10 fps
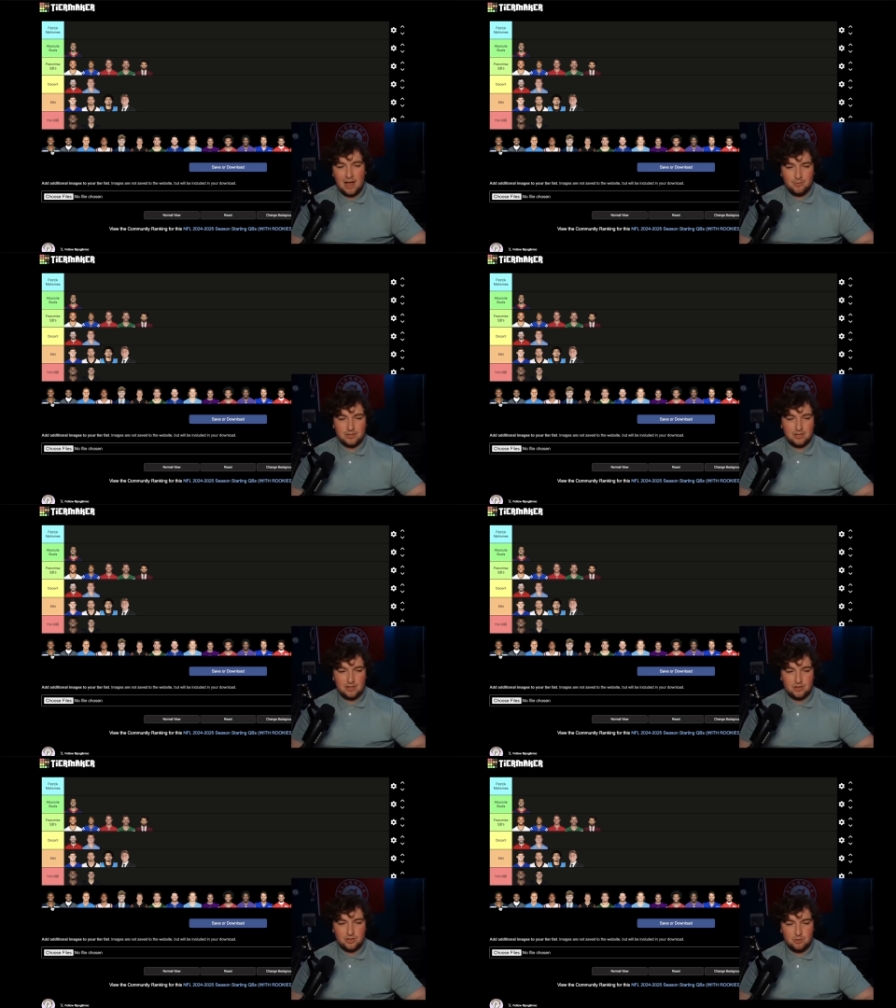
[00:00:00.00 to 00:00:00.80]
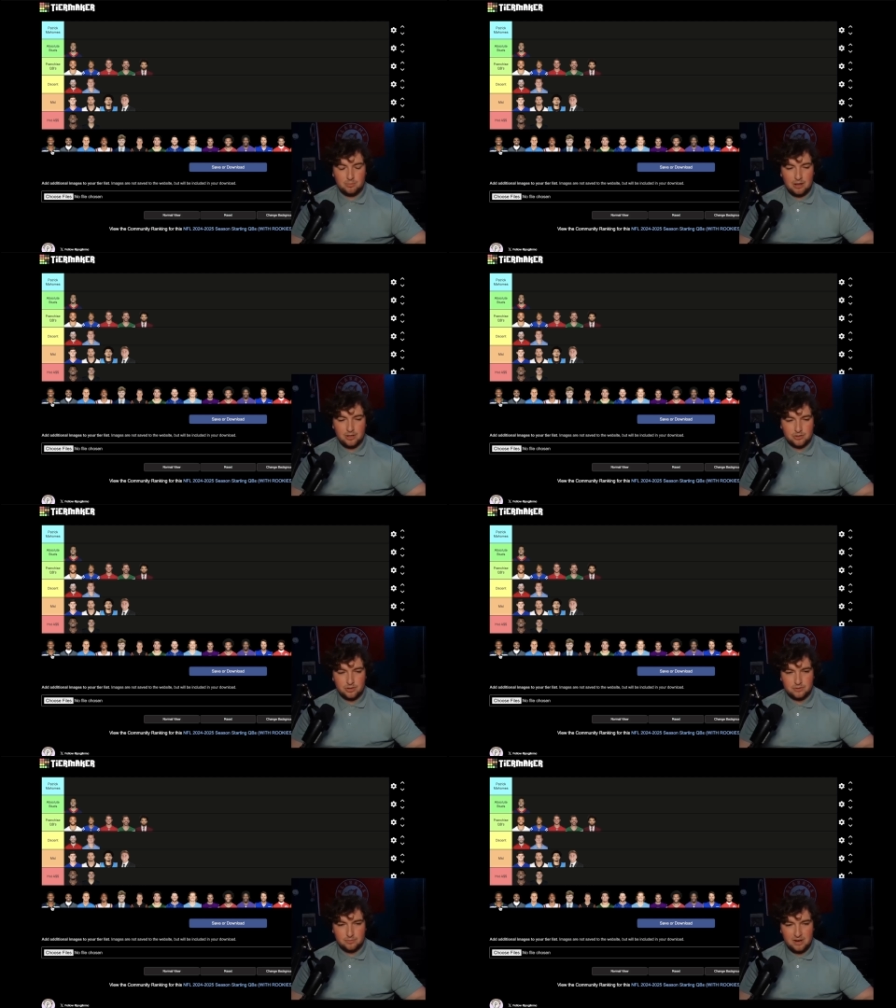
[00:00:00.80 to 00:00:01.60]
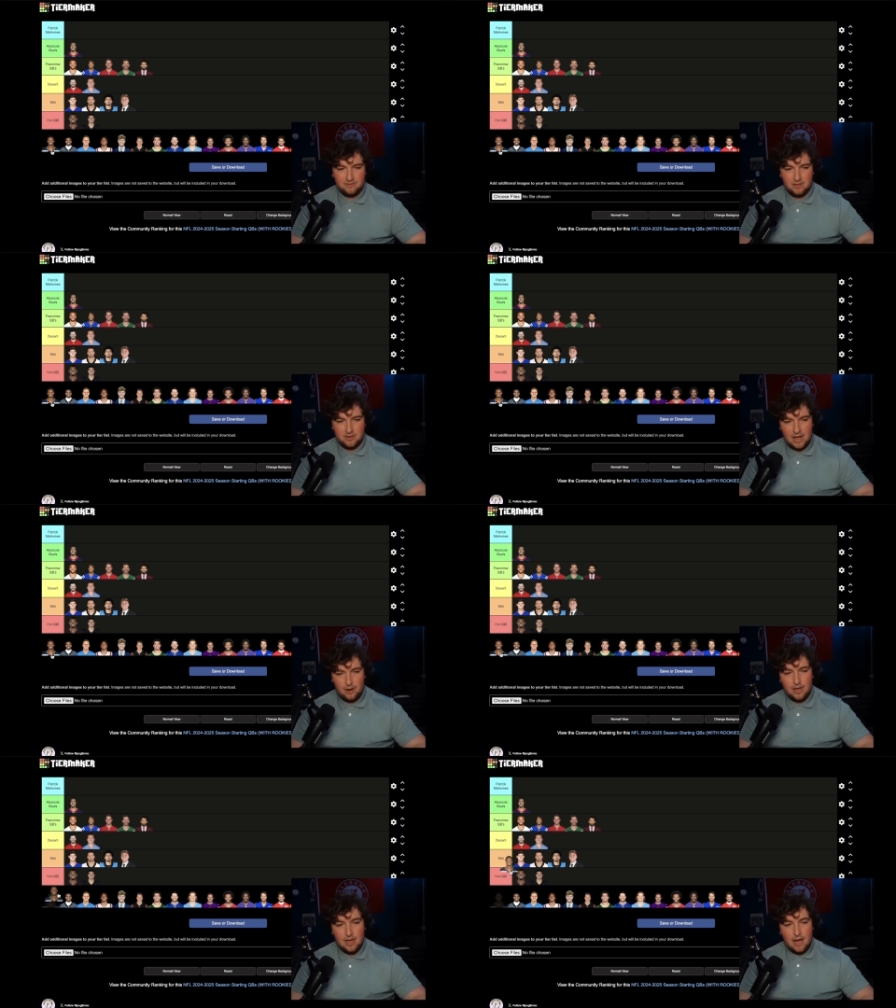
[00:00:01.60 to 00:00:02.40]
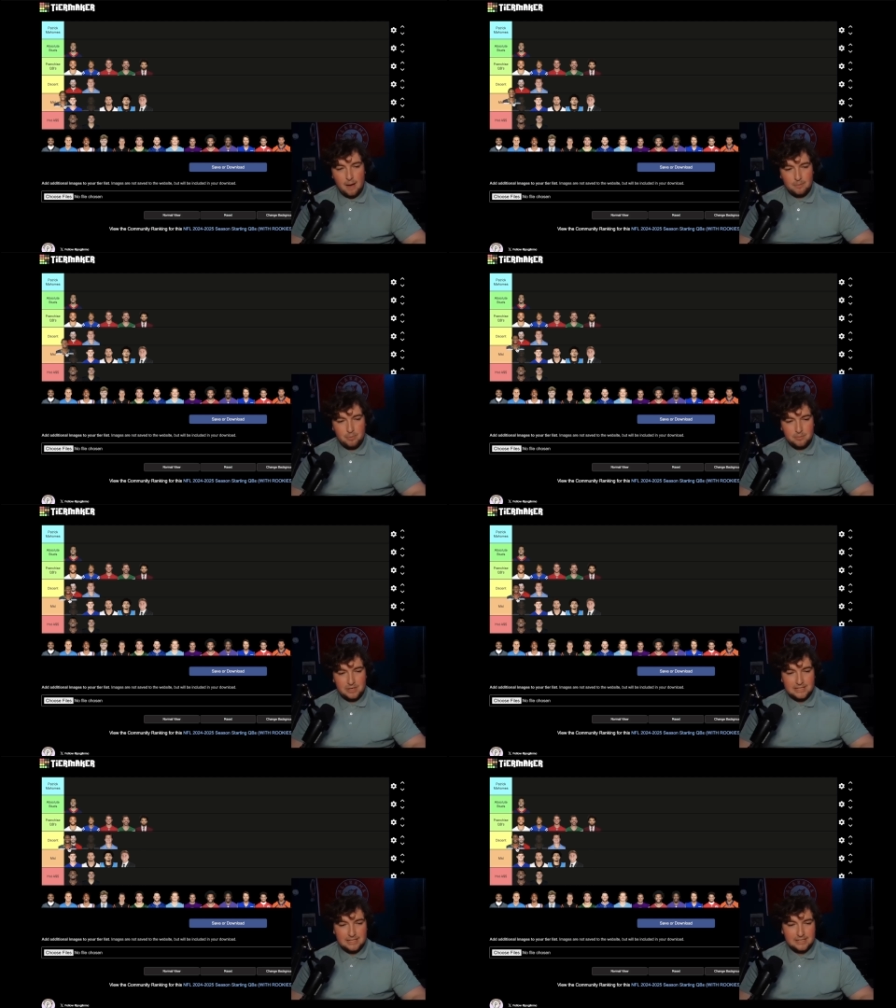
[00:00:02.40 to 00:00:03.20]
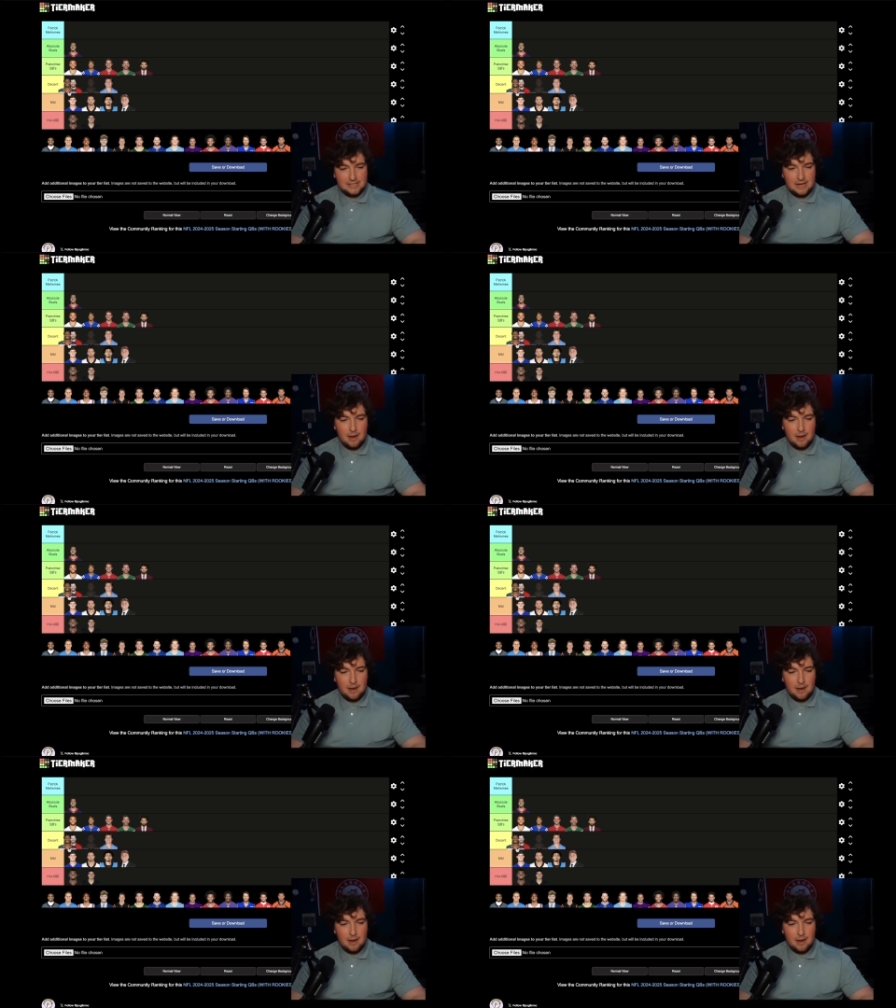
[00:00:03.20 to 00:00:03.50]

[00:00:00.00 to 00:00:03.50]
I would say that Geno probably deserves the benefit of the doubt. I'm going to put him in decent.